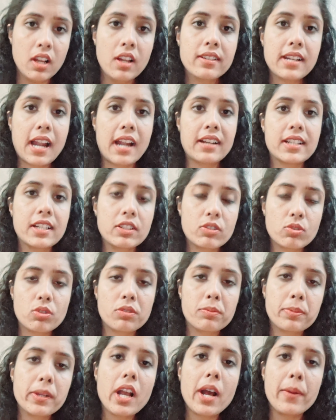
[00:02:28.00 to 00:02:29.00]
that it should
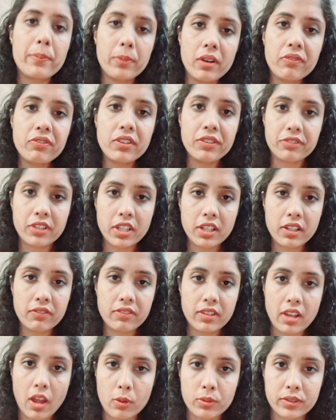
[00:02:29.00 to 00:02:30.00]
be above
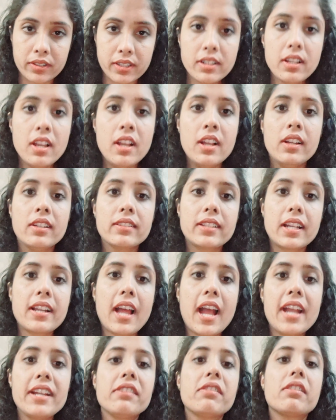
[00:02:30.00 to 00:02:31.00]
50,000, then
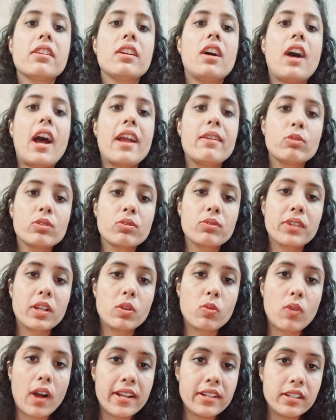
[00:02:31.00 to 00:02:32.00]
I was
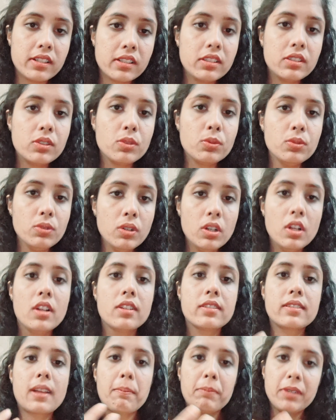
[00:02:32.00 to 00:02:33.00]
required to
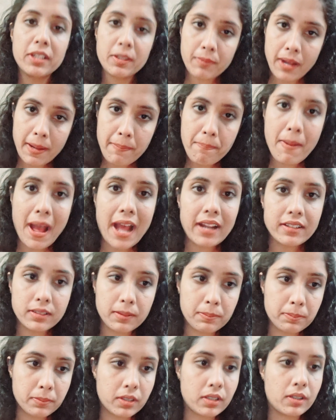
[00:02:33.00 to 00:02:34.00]
submit my PAN
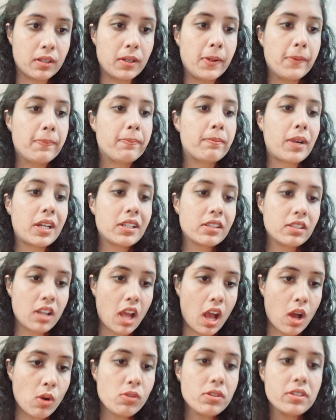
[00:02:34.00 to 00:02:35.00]
number. But
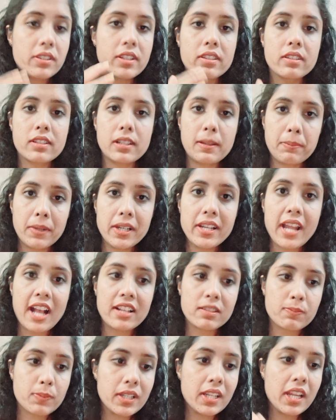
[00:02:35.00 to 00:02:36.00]
now this limit has
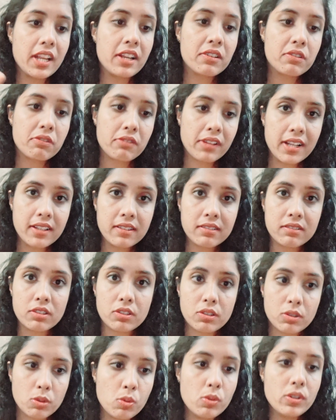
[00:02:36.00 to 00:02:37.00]
been
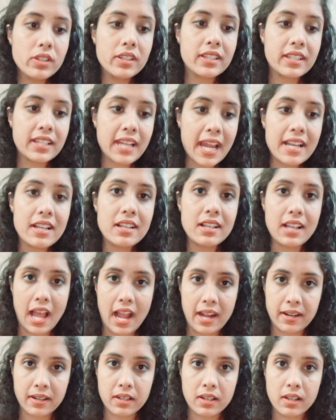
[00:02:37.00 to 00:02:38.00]
increased to 10
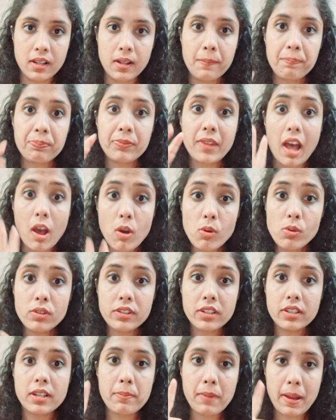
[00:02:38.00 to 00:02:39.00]
lakh. Now
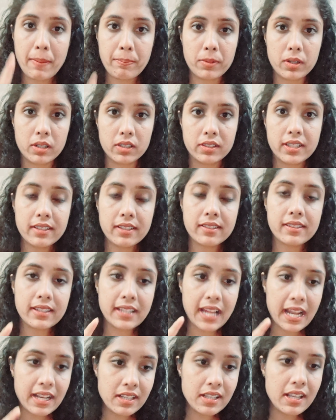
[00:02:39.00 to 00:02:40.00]
remember, this
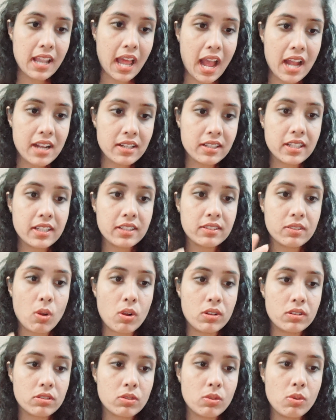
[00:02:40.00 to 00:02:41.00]
10 lakh is
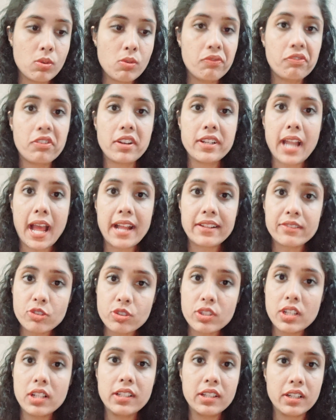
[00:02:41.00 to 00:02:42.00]
also
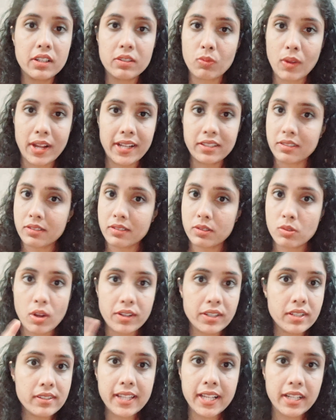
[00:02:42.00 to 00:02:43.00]
financial year wise, not
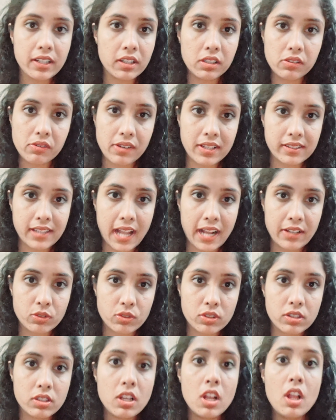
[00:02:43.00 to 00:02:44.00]
a single
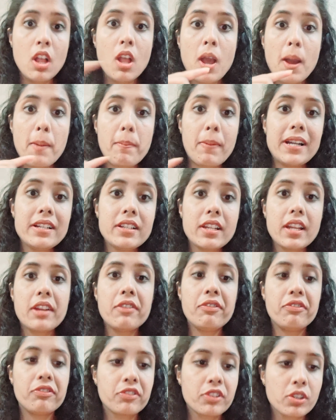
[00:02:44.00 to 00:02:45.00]
transaction. But
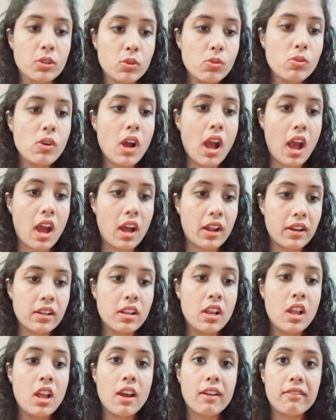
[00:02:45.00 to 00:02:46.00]
if you are
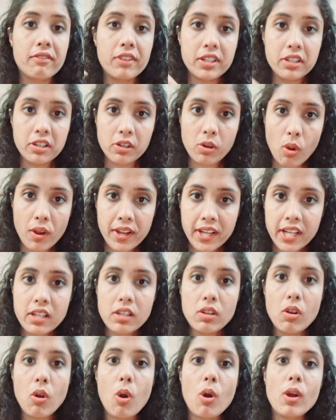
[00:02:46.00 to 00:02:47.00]
withdrawing
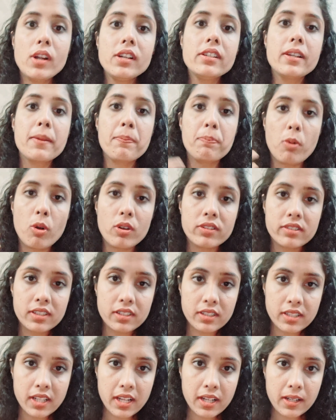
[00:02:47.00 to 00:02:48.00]
or
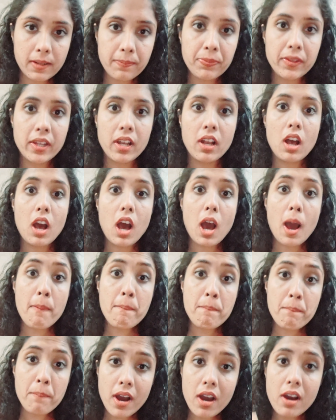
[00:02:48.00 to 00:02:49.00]
depositing
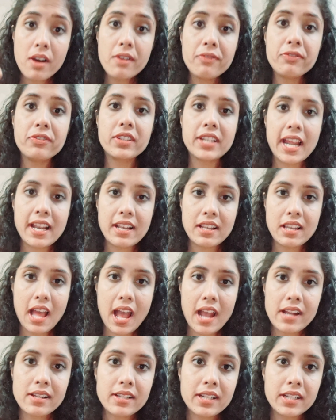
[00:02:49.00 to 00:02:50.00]
above 10
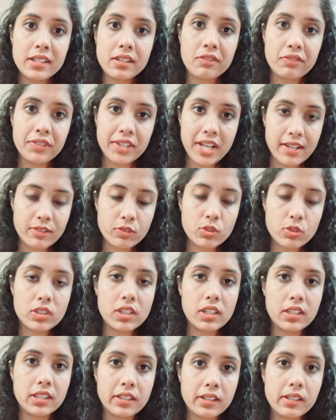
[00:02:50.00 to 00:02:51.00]
lakh in a financial
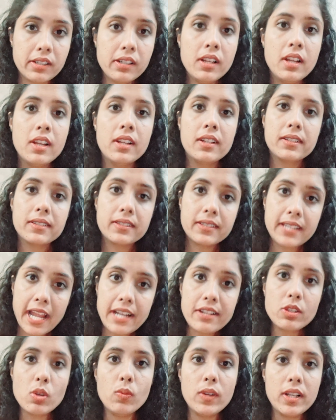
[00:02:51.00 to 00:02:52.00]
year,
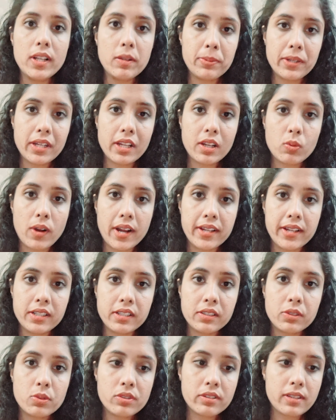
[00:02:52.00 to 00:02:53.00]
then you will be
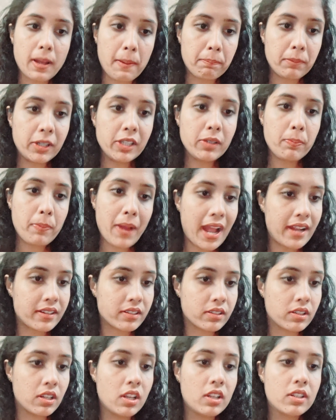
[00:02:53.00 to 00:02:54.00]
required to submit
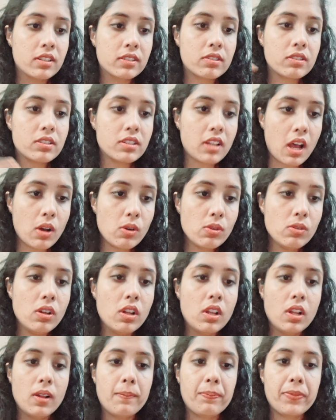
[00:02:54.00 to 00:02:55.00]
PAN. So now
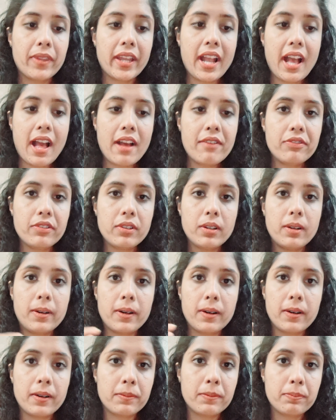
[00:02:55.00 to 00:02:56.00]
they have
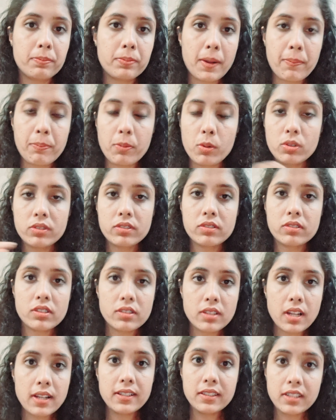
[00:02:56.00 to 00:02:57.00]
proposed
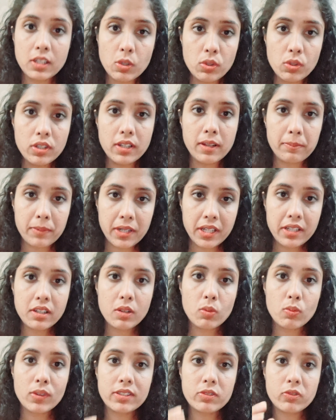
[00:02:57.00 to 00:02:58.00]
the new limit,
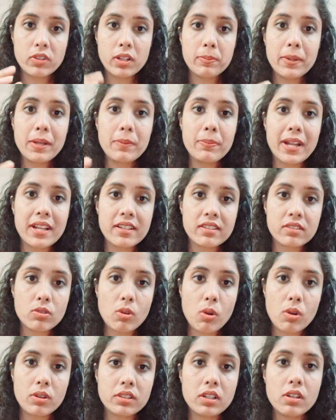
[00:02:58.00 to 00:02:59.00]
which will be based
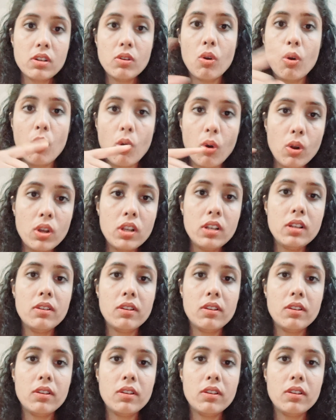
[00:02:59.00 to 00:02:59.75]
on the whole